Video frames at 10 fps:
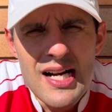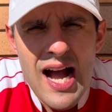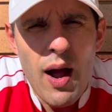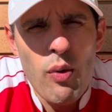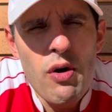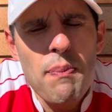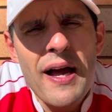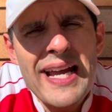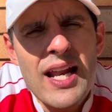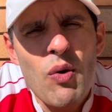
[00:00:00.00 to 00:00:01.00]
And we were
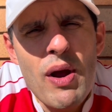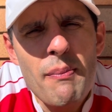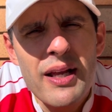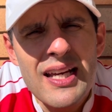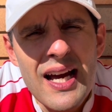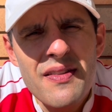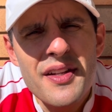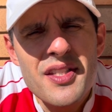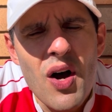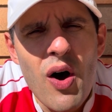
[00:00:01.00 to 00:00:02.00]
playing out of Wembley at the
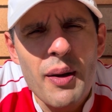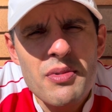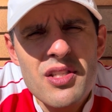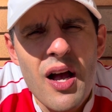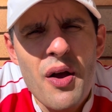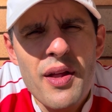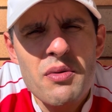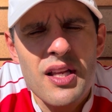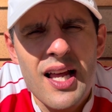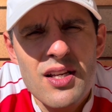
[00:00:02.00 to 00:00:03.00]
time. So that was
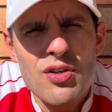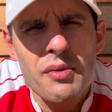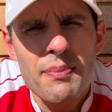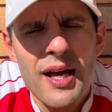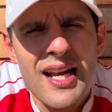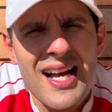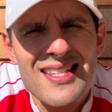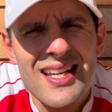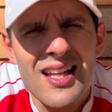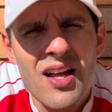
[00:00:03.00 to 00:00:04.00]
the last time we played
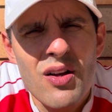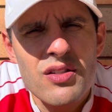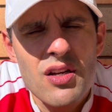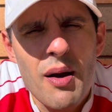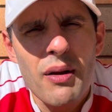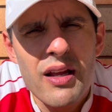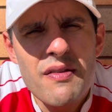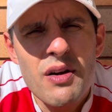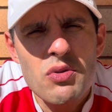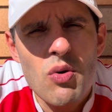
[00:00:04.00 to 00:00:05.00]
AC Lens, I
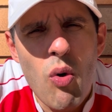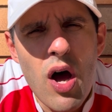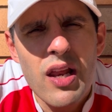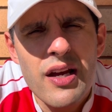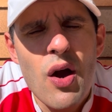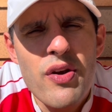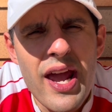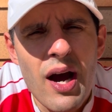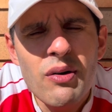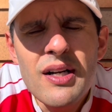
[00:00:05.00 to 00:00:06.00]
believe. It was a while ago
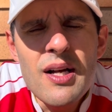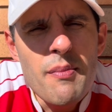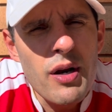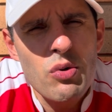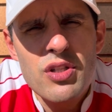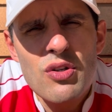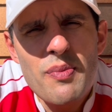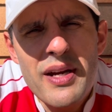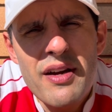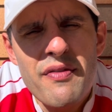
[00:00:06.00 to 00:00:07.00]
now, but it will still
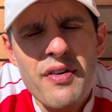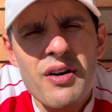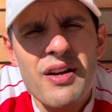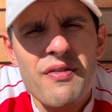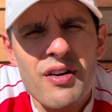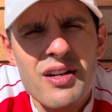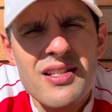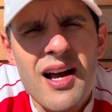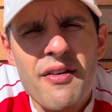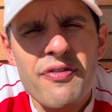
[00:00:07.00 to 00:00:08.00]
be a very, very
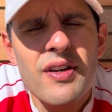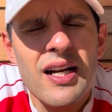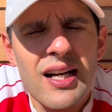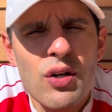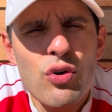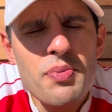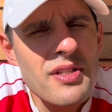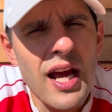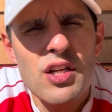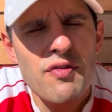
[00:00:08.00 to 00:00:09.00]
tough group
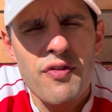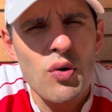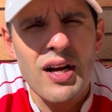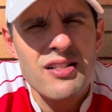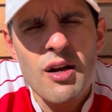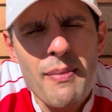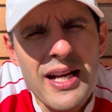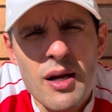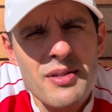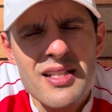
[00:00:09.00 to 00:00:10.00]
stage for us. Don't make
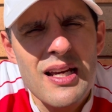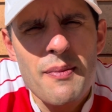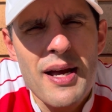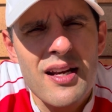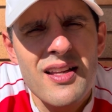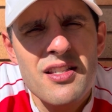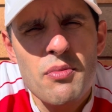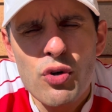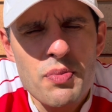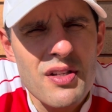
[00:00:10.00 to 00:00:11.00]
no mistake about it. There's some
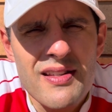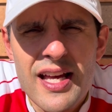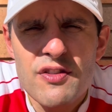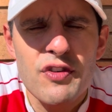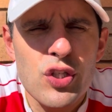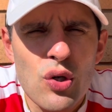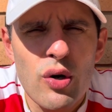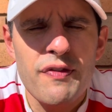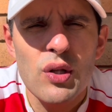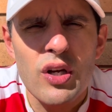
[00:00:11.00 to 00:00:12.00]
groups of deaths for sure.
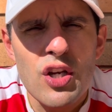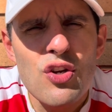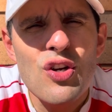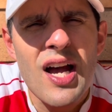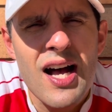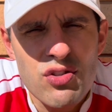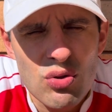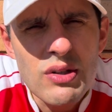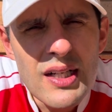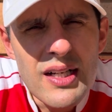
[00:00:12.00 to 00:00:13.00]
If you look at
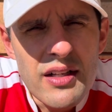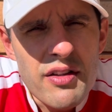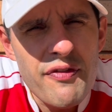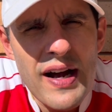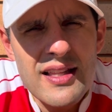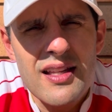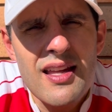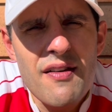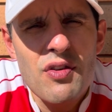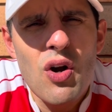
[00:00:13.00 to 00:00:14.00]
Newcastle, the fact that
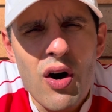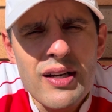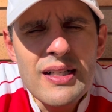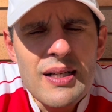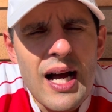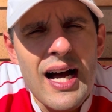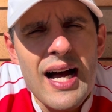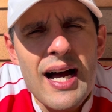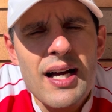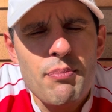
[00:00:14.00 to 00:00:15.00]
they've got
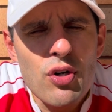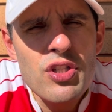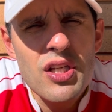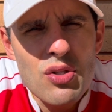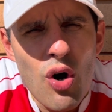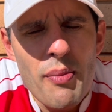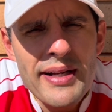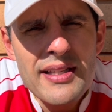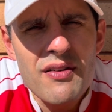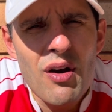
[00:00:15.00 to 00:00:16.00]
Borussia
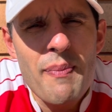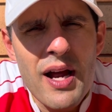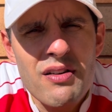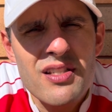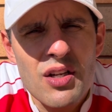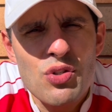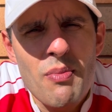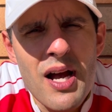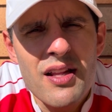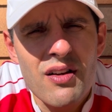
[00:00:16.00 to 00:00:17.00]
Dortmund, they've got Paris
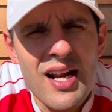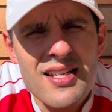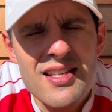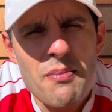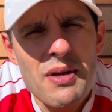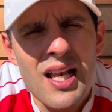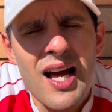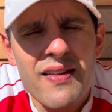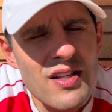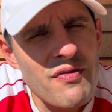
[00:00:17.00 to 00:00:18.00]
Saint-Germain, they've got AC
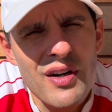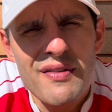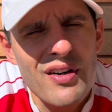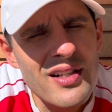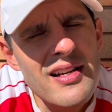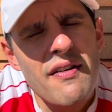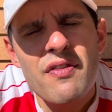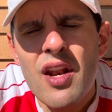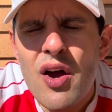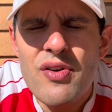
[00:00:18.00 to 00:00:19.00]
Milan, that's very, very tough.
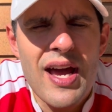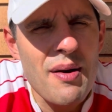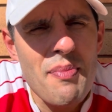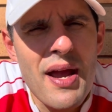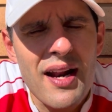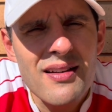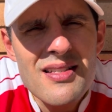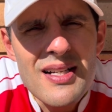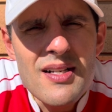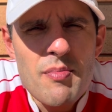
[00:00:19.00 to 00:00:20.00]
No doubt about it.
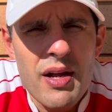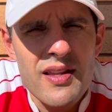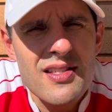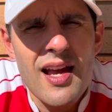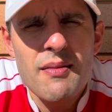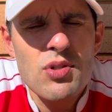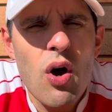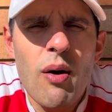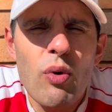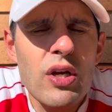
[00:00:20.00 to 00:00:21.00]
But at the same
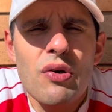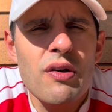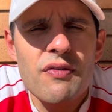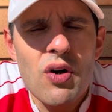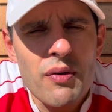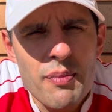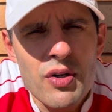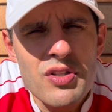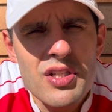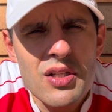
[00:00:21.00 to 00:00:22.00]
time, we couldn't have got
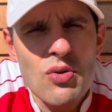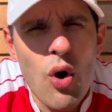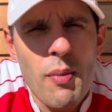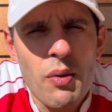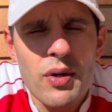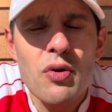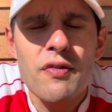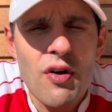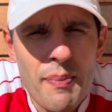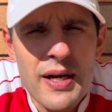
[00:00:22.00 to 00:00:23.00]
Borussia Dortmund. We could have
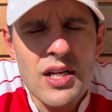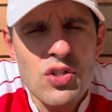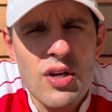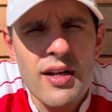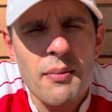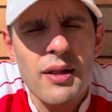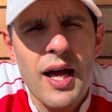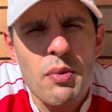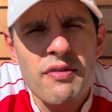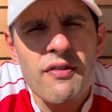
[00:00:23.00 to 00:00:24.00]
got PSG, and I'm
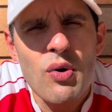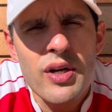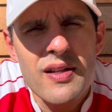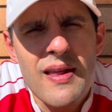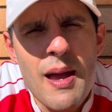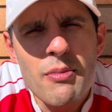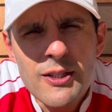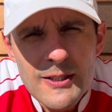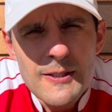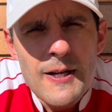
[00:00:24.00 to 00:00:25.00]
glad we've avoided them.
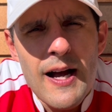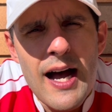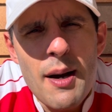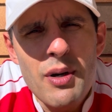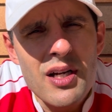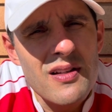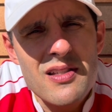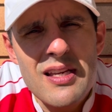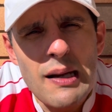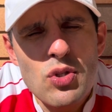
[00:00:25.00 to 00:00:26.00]
And at the
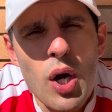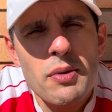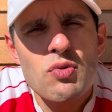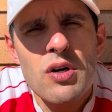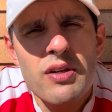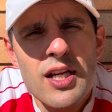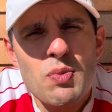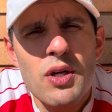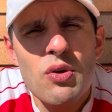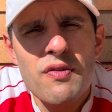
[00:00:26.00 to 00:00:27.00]
same time as well, yes,
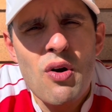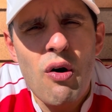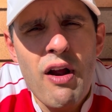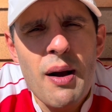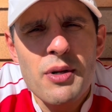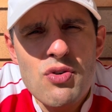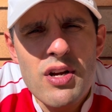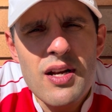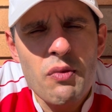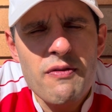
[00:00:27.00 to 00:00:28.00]
we could have got Real
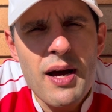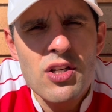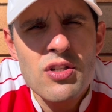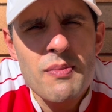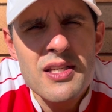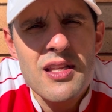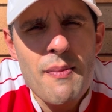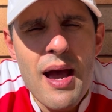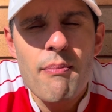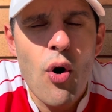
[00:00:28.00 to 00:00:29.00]
Madrid, and we've managed to miss them out.